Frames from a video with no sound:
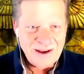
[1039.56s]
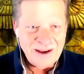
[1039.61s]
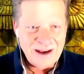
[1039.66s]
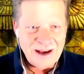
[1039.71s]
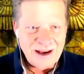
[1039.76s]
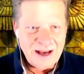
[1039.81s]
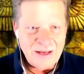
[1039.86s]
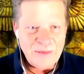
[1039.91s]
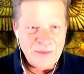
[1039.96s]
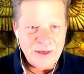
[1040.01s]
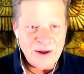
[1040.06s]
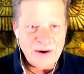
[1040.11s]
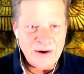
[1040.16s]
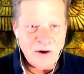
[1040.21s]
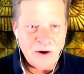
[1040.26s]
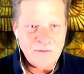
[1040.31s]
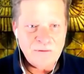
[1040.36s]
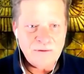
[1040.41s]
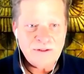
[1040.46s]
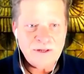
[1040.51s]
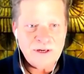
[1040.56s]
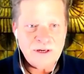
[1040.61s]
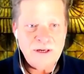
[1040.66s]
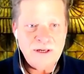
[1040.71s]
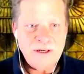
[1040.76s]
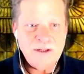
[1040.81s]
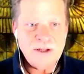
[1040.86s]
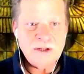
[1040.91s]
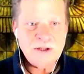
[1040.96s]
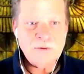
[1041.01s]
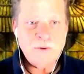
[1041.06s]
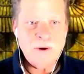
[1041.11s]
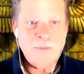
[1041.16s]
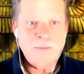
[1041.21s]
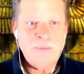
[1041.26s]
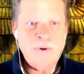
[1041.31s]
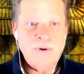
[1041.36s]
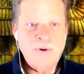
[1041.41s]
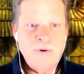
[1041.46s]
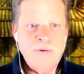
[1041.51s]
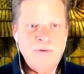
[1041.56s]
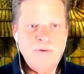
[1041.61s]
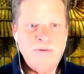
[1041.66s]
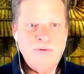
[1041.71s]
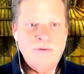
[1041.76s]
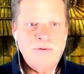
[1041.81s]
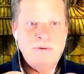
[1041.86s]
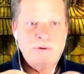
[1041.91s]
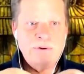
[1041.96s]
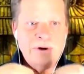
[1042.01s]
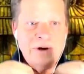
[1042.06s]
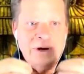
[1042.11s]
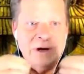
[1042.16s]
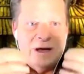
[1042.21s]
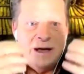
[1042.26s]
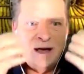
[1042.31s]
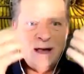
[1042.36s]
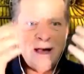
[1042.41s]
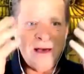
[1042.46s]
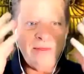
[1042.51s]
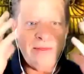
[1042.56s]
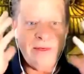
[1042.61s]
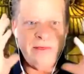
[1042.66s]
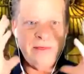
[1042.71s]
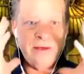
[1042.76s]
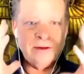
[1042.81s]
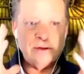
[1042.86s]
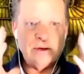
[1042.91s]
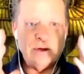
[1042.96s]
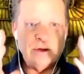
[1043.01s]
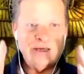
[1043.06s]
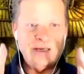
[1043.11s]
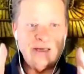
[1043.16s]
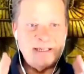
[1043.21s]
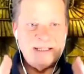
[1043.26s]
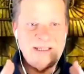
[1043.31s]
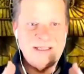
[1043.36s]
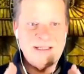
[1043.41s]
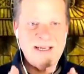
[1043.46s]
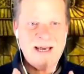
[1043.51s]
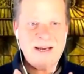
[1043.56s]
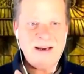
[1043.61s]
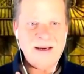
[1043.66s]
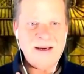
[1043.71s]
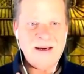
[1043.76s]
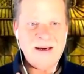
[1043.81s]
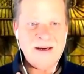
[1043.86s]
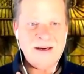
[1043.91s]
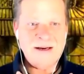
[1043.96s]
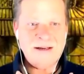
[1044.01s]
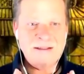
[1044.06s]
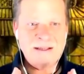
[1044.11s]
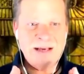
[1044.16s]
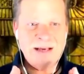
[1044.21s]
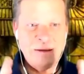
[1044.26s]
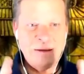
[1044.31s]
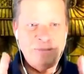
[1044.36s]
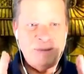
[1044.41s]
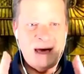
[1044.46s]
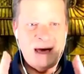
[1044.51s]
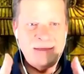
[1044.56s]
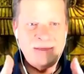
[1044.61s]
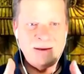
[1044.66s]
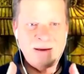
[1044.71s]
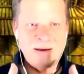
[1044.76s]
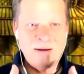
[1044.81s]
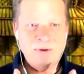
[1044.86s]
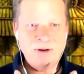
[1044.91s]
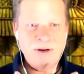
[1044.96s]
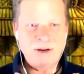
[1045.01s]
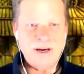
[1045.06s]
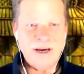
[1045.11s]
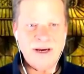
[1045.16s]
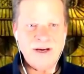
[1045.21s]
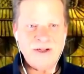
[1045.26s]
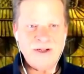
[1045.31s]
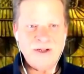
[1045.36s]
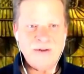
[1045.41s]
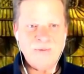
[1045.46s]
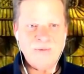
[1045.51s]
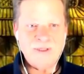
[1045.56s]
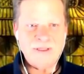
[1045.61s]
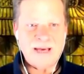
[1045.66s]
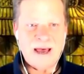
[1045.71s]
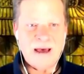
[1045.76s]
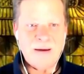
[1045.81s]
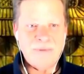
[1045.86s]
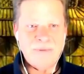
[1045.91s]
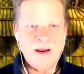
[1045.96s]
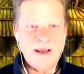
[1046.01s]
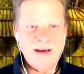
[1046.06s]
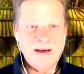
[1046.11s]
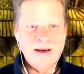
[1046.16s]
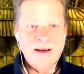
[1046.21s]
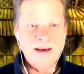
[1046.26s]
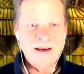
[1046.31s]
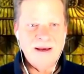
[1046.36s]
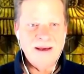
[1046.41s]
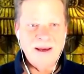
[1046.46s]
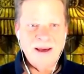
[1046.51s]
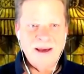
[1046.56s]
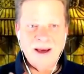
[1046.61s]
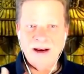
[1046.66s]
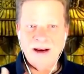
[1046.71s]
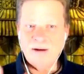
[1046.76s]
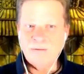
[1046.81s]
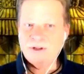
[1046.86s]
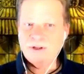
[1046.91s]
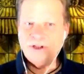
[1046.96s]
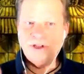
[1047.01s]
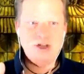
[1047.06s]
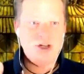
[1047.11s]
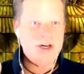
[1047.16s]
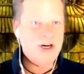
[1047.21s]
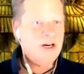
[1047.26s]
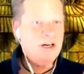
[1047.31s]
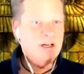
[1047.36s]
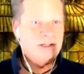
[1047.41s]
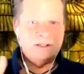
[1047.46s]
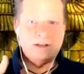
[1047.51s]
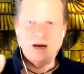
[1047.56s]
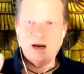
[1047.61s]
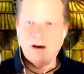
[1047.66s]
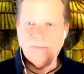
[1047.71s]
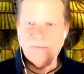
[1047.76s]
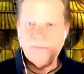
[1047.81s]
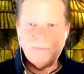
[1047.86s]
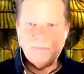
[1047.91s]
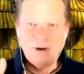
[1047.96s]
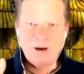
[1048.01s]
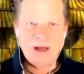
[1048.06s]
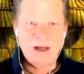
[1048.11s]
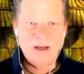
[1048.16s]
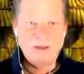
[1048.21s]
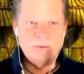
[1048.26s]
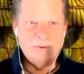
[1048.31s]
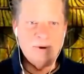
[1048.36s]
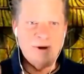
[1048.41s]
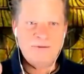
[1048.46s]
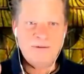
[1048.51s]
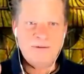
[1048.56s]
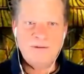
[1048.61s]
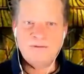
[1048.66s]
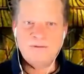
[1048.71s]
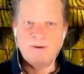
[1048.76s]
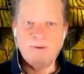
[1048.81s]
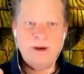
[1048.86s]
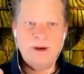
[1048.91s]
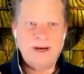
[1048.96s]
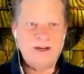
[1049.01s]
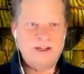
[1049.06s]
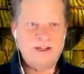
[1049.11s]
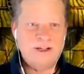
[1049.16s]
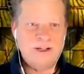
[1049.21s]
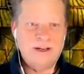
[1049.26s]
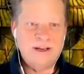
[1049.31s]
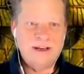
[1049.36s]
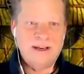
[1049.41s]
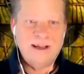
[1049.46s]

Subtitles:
And then all of a sudden he just went poof. And then there was this telepathic communication was happening. And it was just a plethora of information.